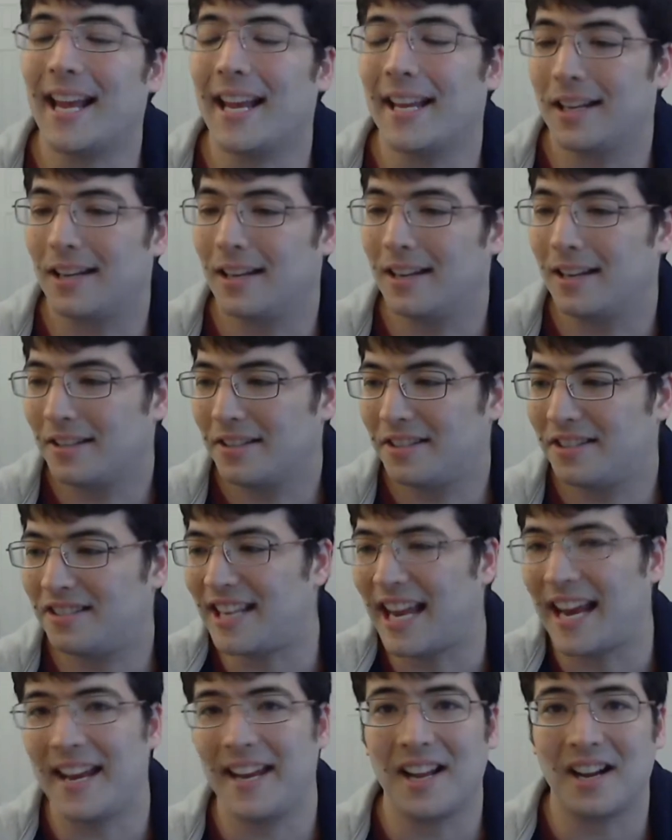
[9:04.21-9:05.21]
Yen
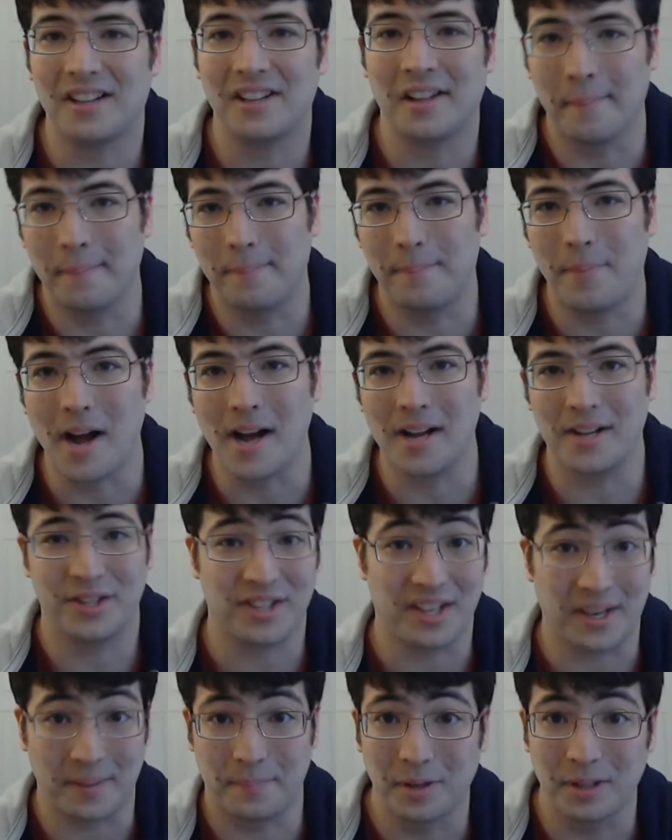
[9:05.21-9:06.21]
standing on a
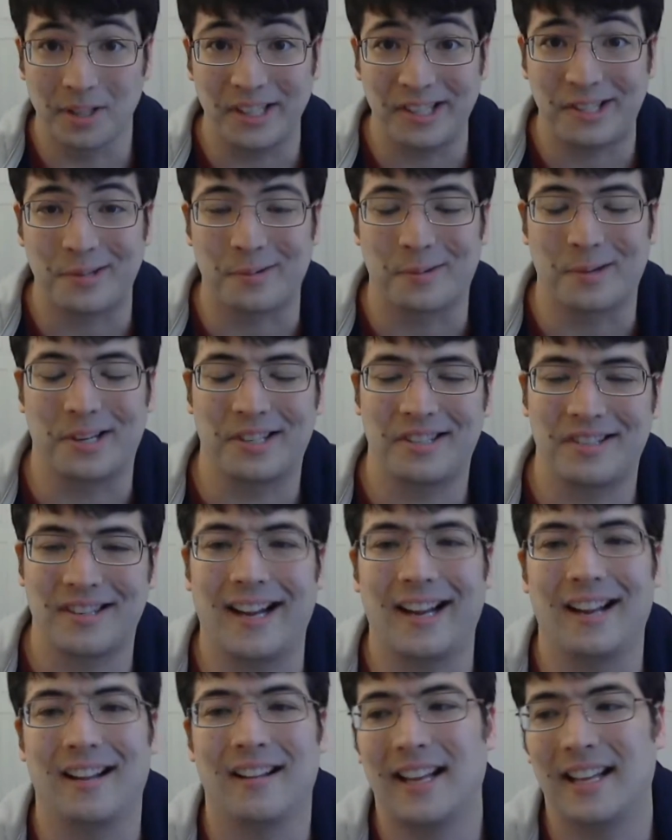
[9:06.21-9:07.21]
bus, like Police Story
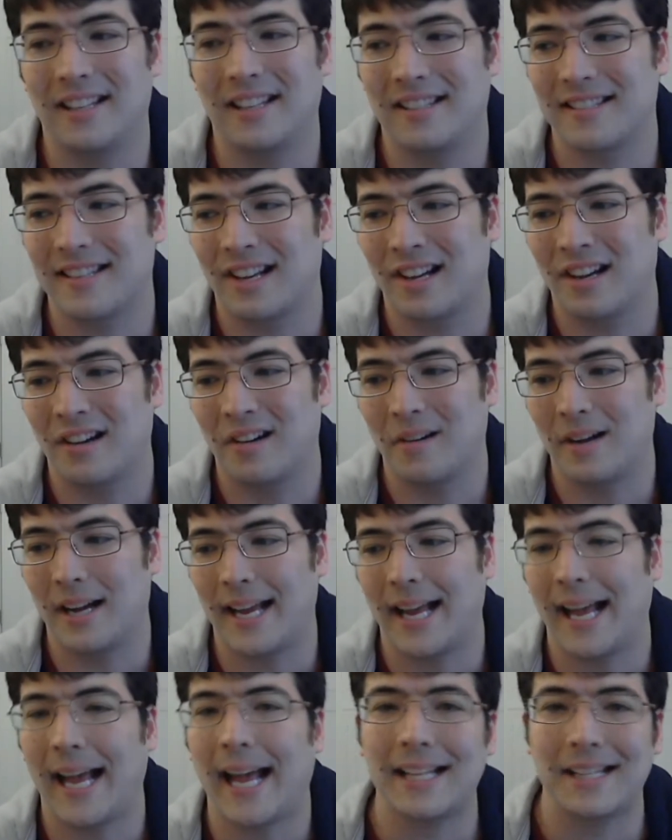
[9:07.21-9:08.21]
style. And so
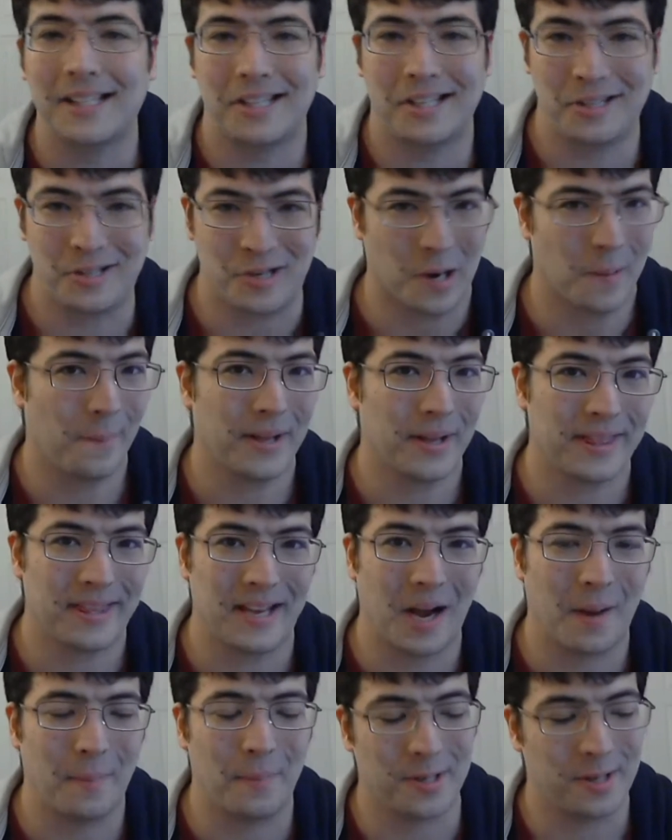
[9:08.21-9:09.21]
I had to jump at
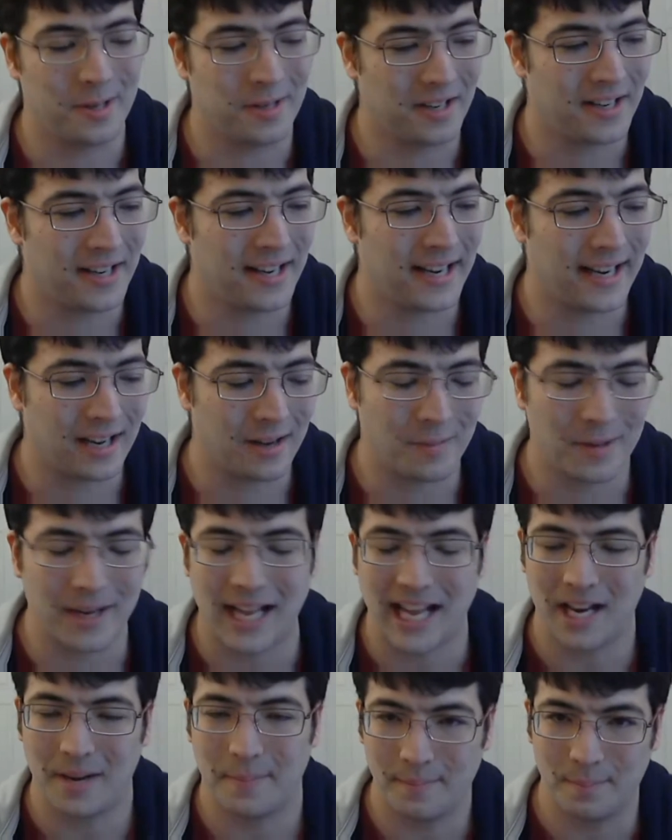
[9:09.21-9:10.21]
the opportunity, and I
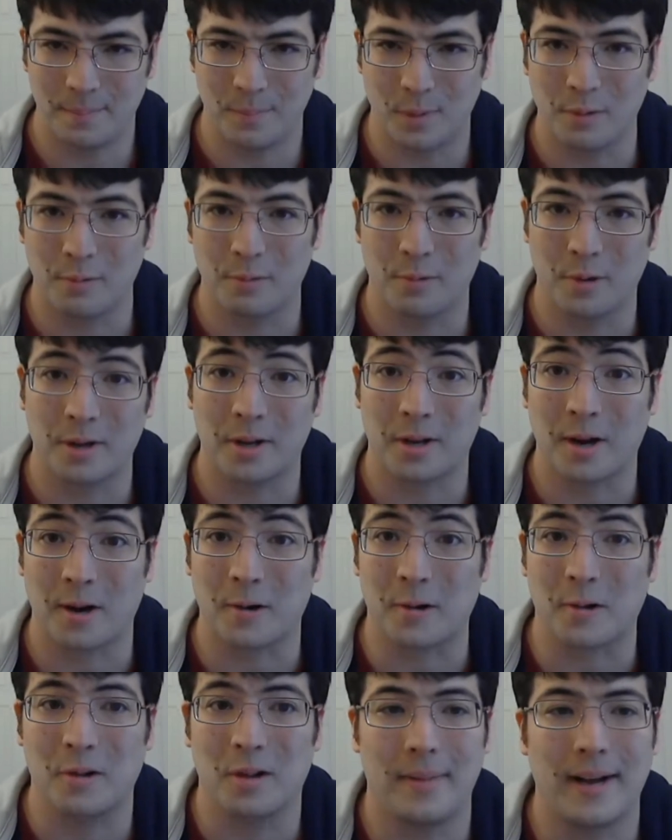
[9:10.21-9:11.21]
went ahead and wrote an
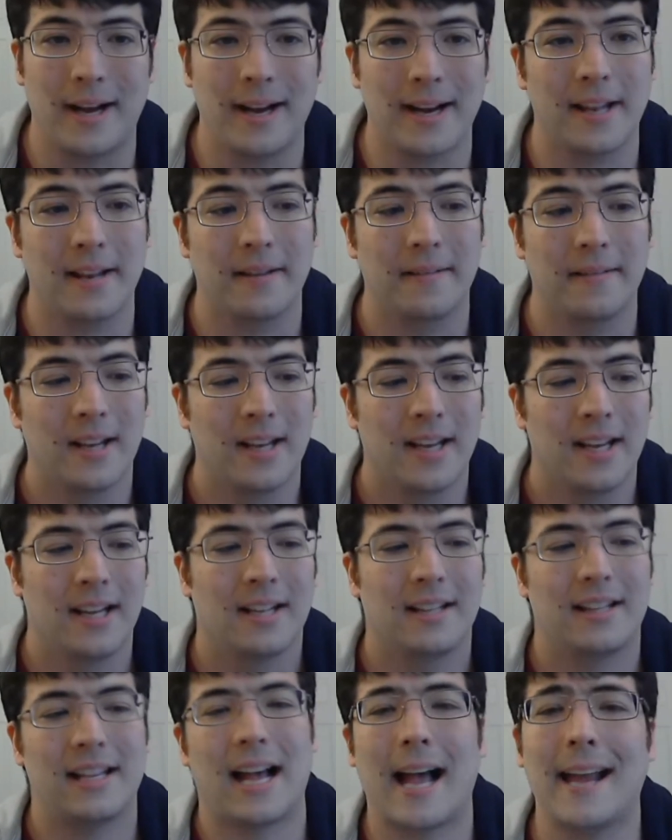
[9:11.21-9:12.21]
article about it.
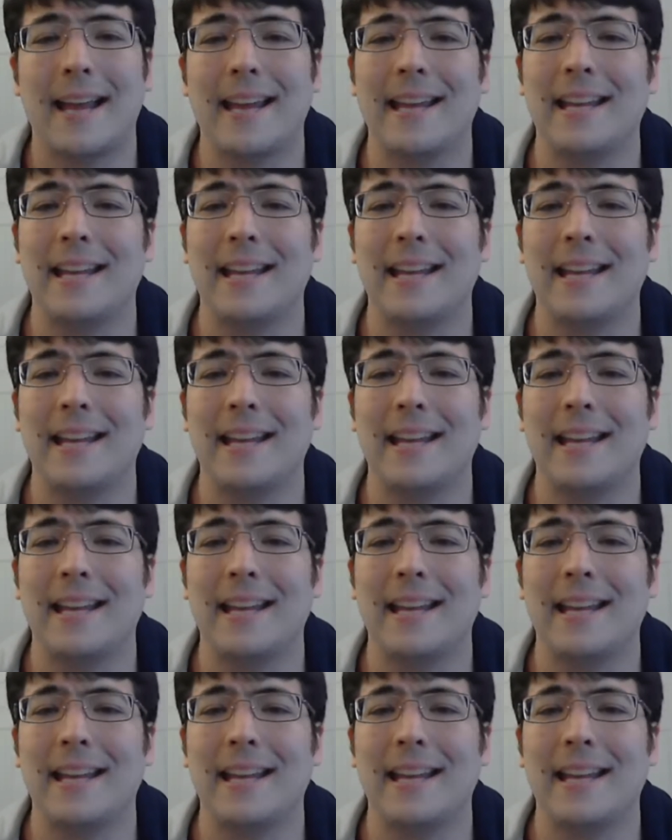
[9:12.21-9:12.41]
Now,